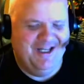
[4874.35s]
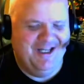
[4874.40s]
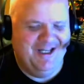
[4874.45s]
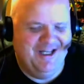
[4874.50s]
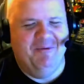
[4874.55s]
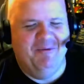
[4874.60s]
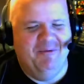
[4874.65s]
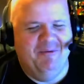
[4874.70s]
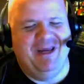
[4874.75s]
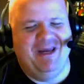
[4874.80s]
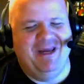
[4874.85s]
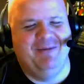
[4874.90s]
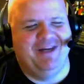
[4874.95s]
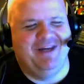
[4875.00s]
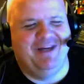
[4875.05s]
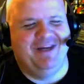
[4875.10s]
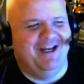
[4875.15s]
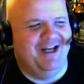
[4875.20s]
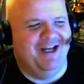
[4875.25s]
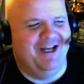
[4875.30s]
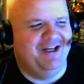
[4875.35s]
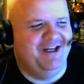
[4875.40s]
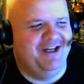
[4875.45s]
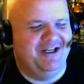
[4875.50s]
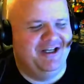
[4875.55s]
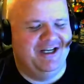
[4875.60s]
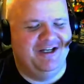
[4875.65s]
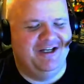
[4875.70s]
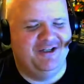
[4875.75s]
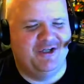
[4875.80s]
Bambi, and
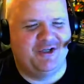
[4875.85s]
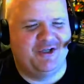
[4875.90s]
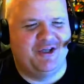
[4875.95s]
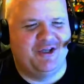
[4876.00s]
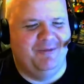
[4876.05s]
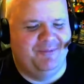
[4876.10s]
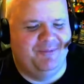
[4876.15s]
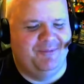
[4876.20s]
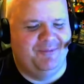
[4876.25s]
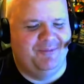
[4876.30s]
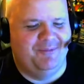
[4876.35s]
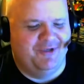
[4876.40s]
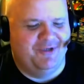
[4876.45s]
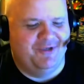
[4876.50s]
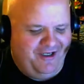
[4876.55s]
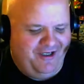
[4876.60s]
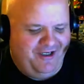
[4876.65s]
I just thumped her, yeah.